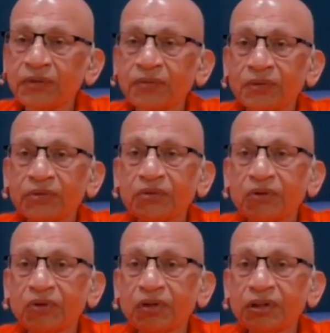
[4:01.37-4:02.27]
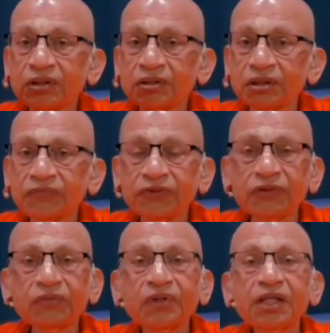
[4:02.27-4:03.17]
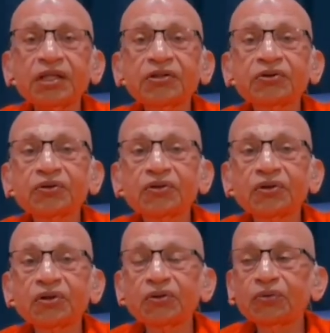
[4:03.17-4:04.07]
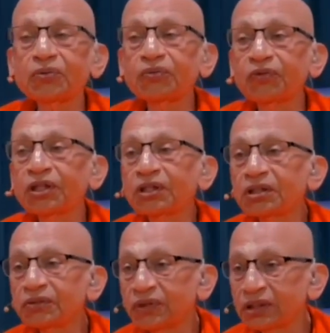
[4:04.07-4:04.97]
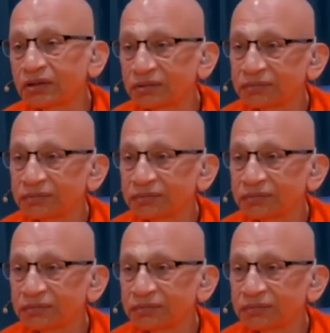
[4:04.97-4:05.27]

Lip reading: So Lord Krishna says, whether you like it or not, do what is right.